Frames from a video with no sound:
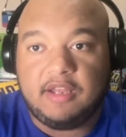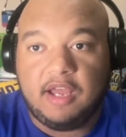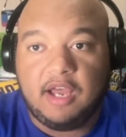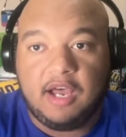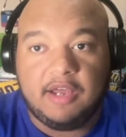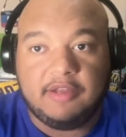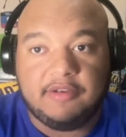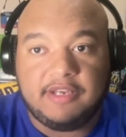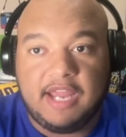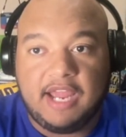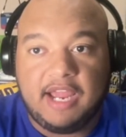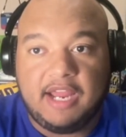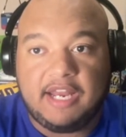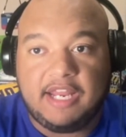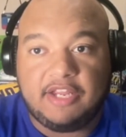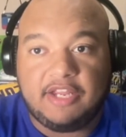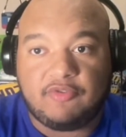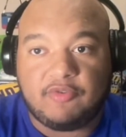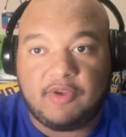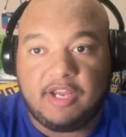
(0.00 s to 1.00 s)

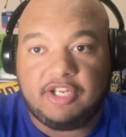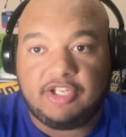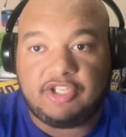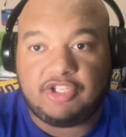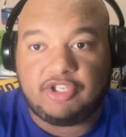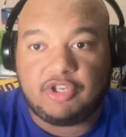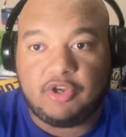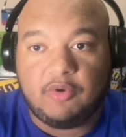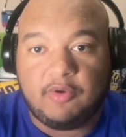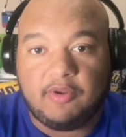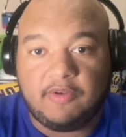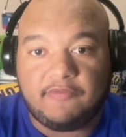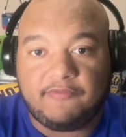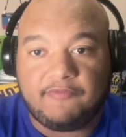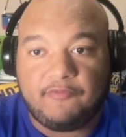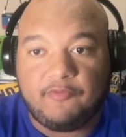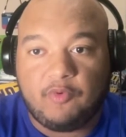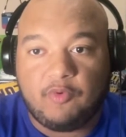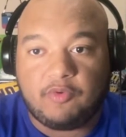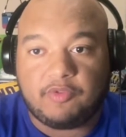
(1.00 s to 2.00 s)
Not a great
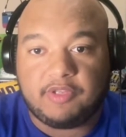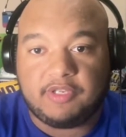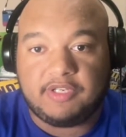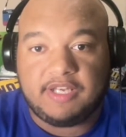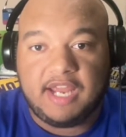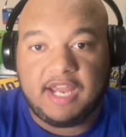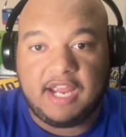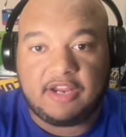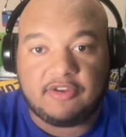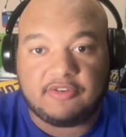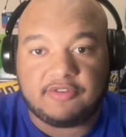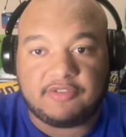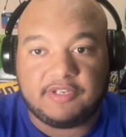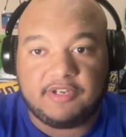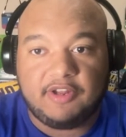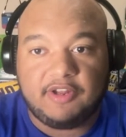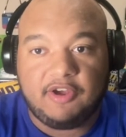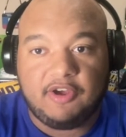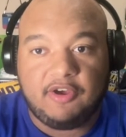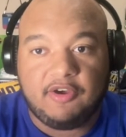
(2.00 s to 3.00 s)
showing for the Tigers
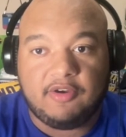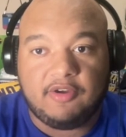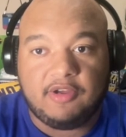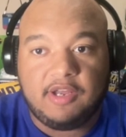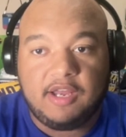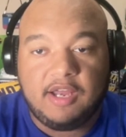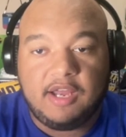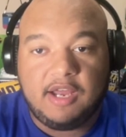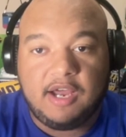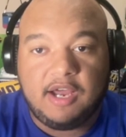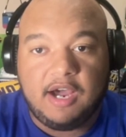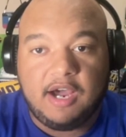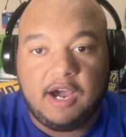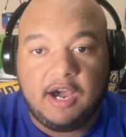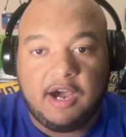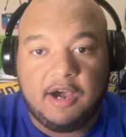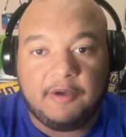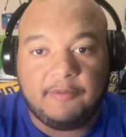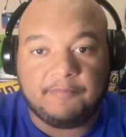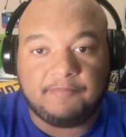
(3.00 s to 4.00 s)
at all.
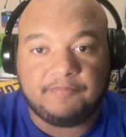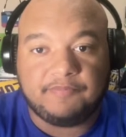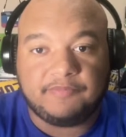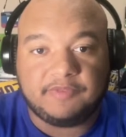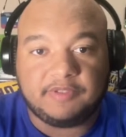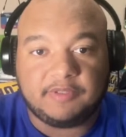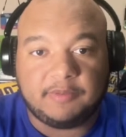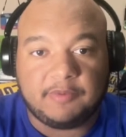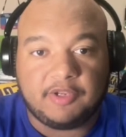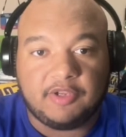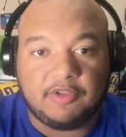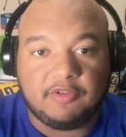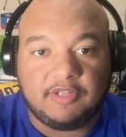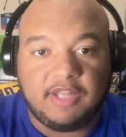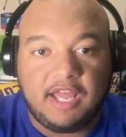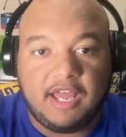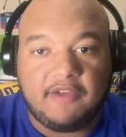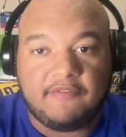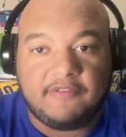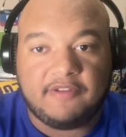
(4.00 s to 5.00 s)
Let me go
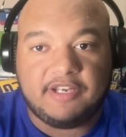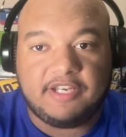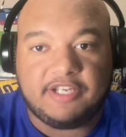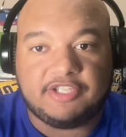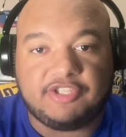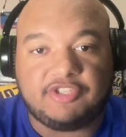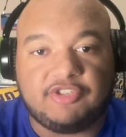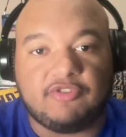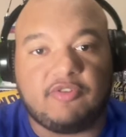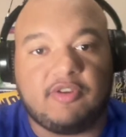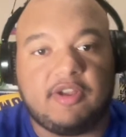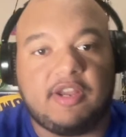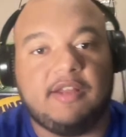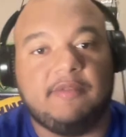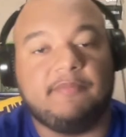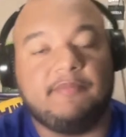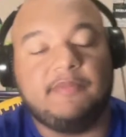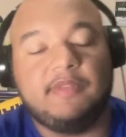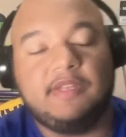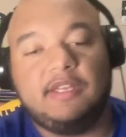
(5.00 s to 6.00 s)
live on
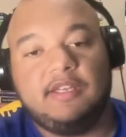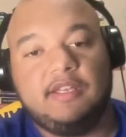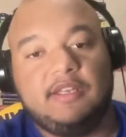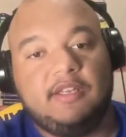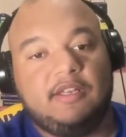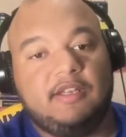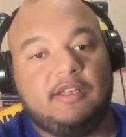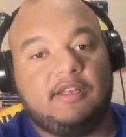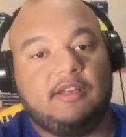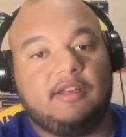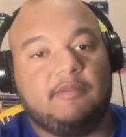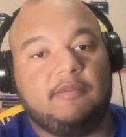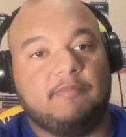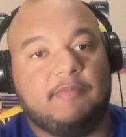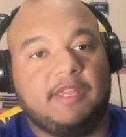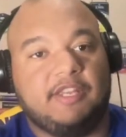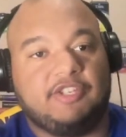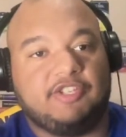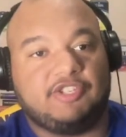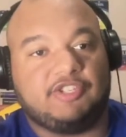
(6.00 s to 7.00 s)
Instagram.
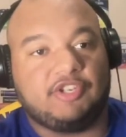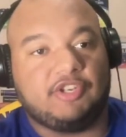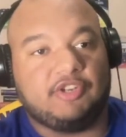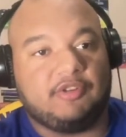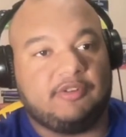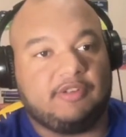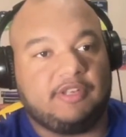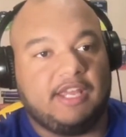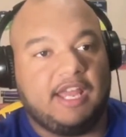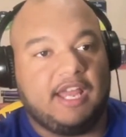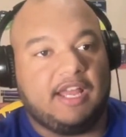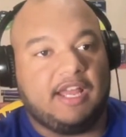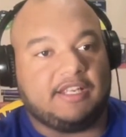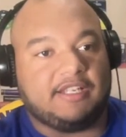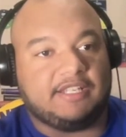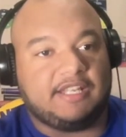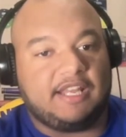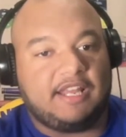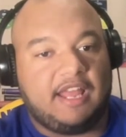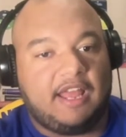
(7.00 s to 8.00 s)
Make sure,
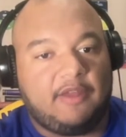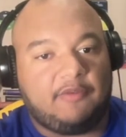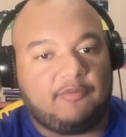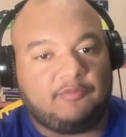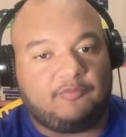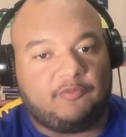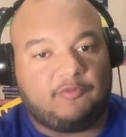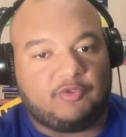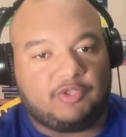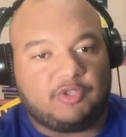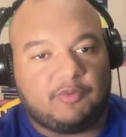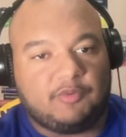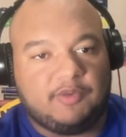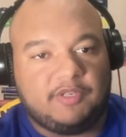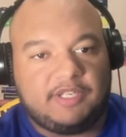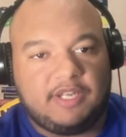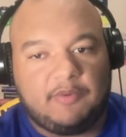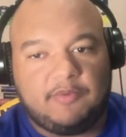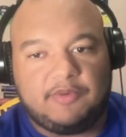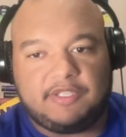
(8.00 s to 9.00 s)
because for some
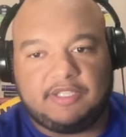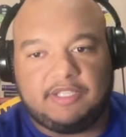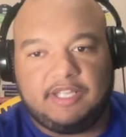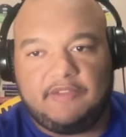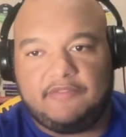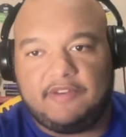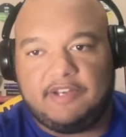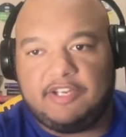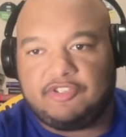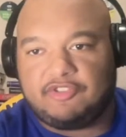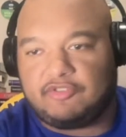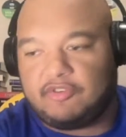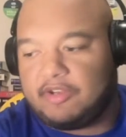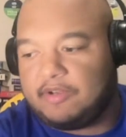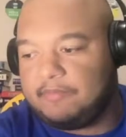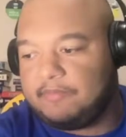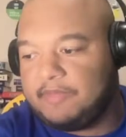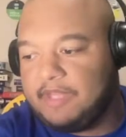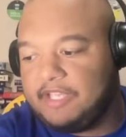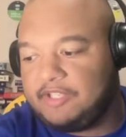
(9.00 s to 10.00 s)
reason I wasn't live on
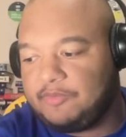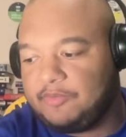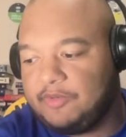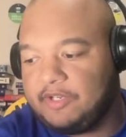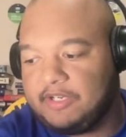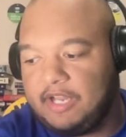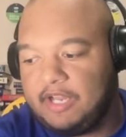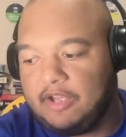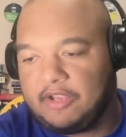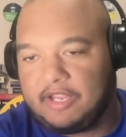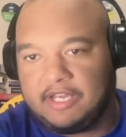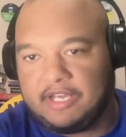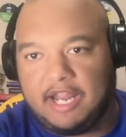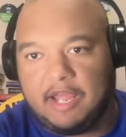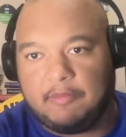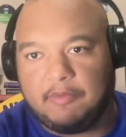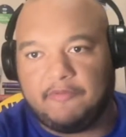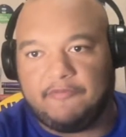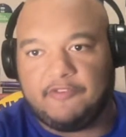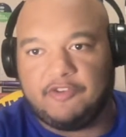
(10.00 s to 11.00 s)
Instagram. That's weird. Okay,
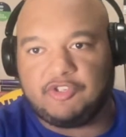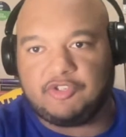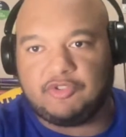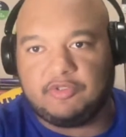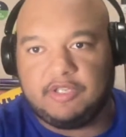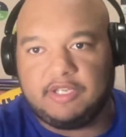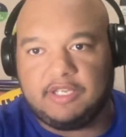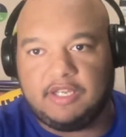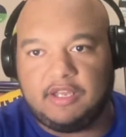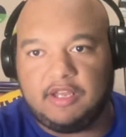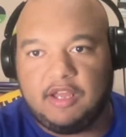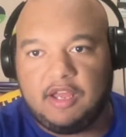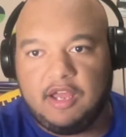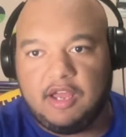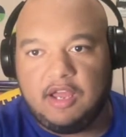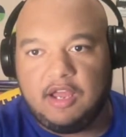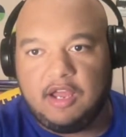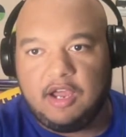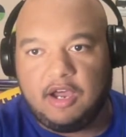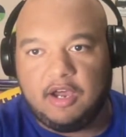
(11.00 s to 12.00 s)
now I'm officially
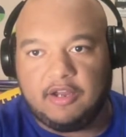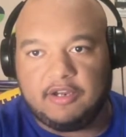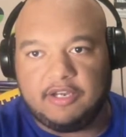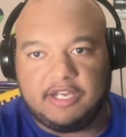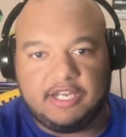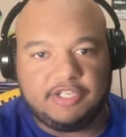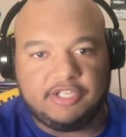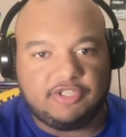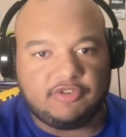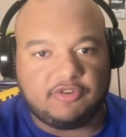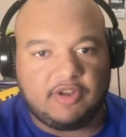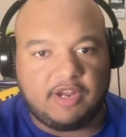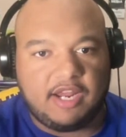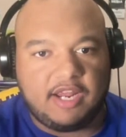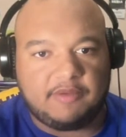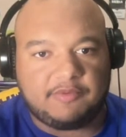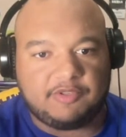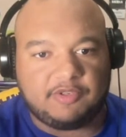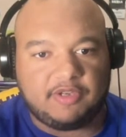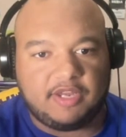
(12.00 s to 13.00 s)
on
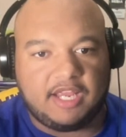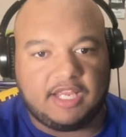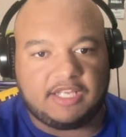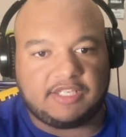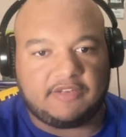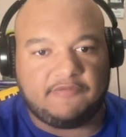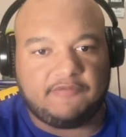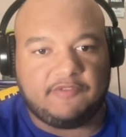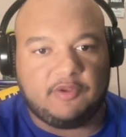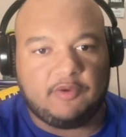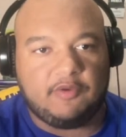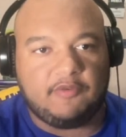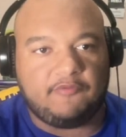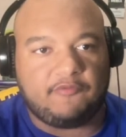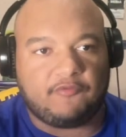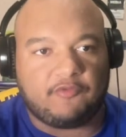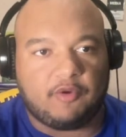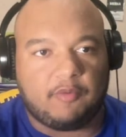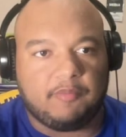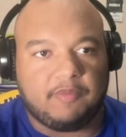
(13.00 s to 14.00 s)
Instagram, so you guys can view
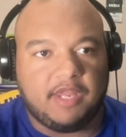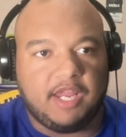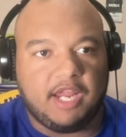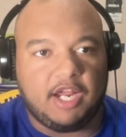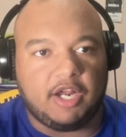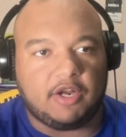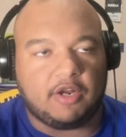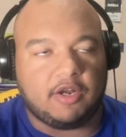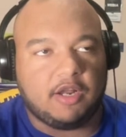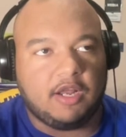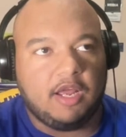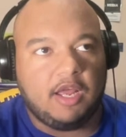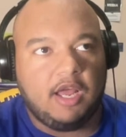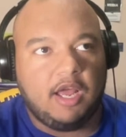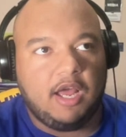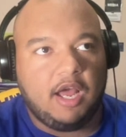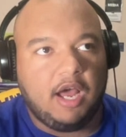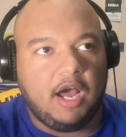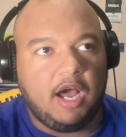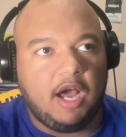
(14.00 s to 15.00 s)
it from there.
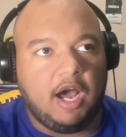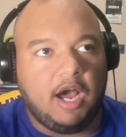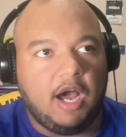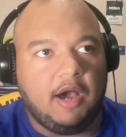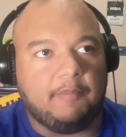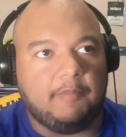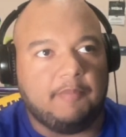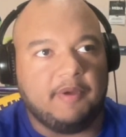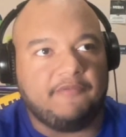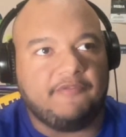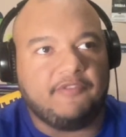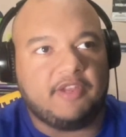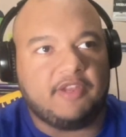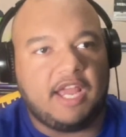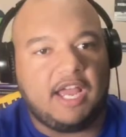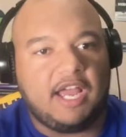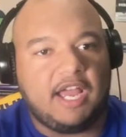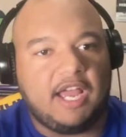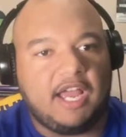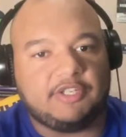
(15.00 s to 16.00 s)
But if you
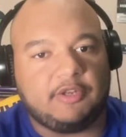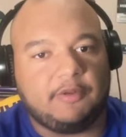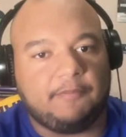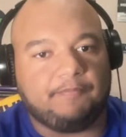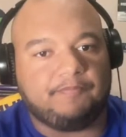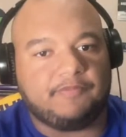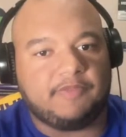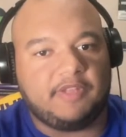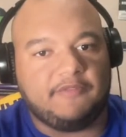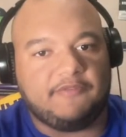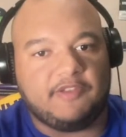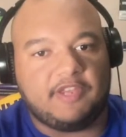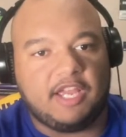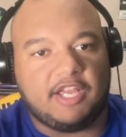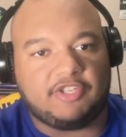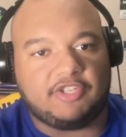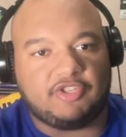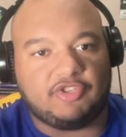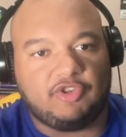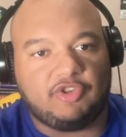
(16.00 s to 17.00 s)
guys
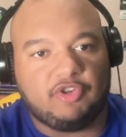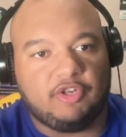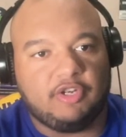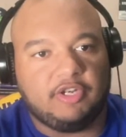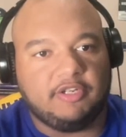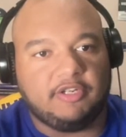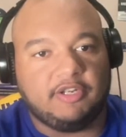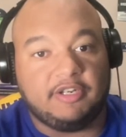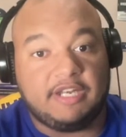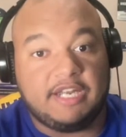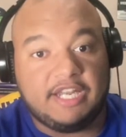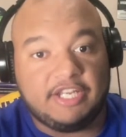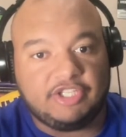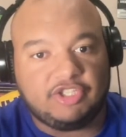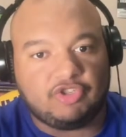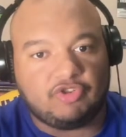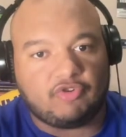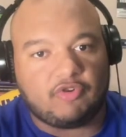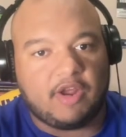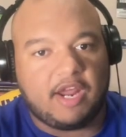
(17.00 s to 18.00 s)
are tuning in on
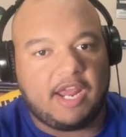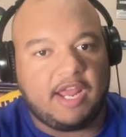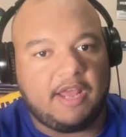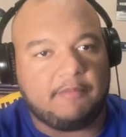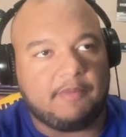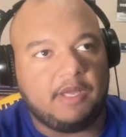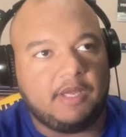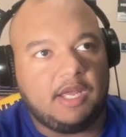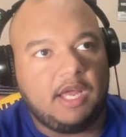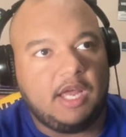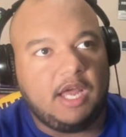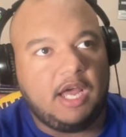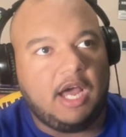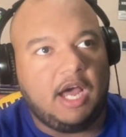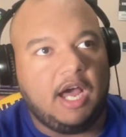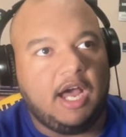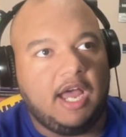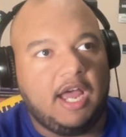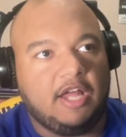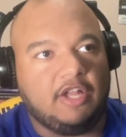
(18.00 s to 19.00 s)
Instagram,
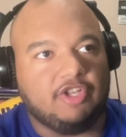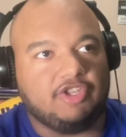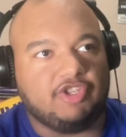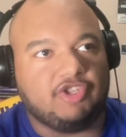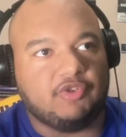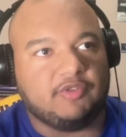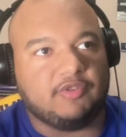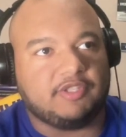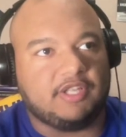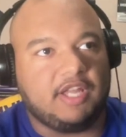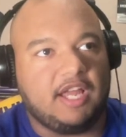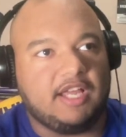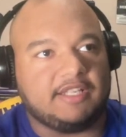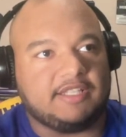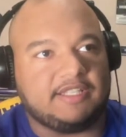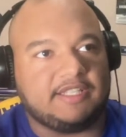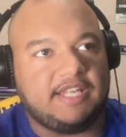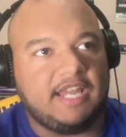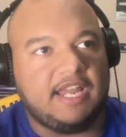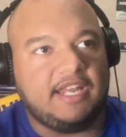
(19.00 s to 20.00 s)
LSU has
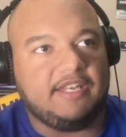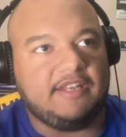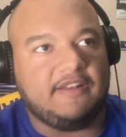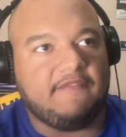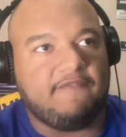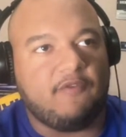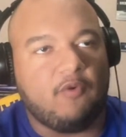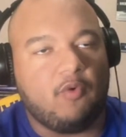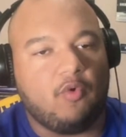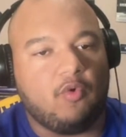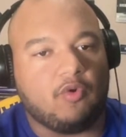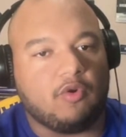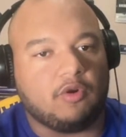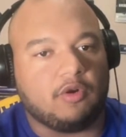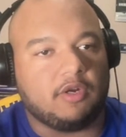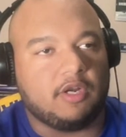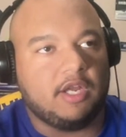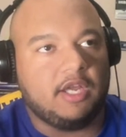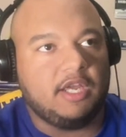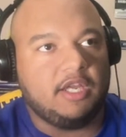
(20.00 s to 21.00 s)
lost
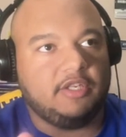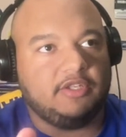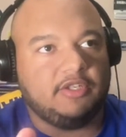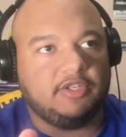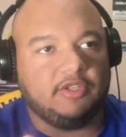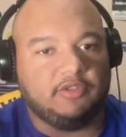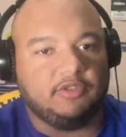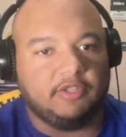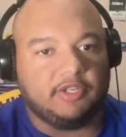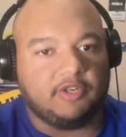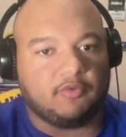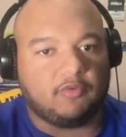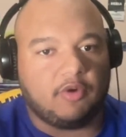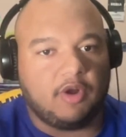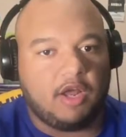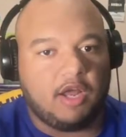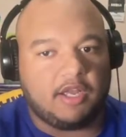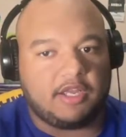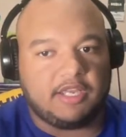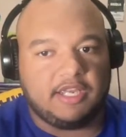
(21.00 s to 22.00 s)
10-4 to Little
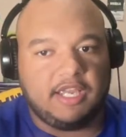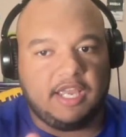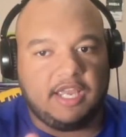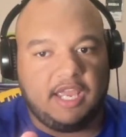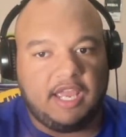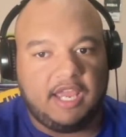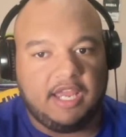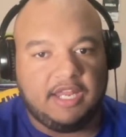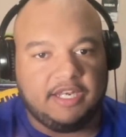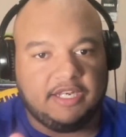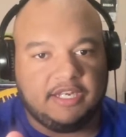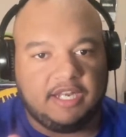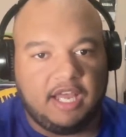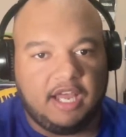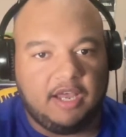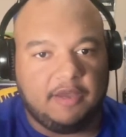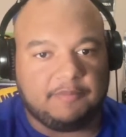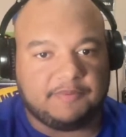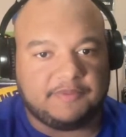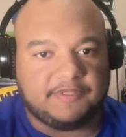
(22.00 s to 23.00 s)
Rock in
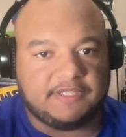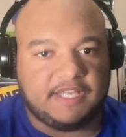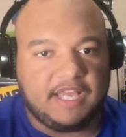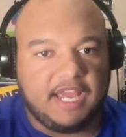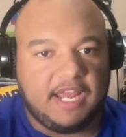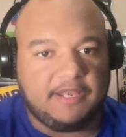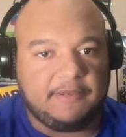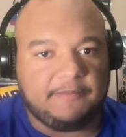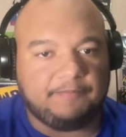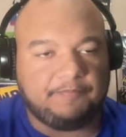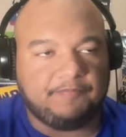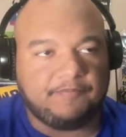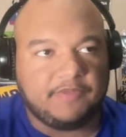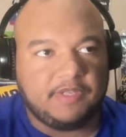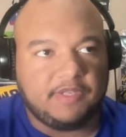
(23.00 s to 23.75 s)
an upset.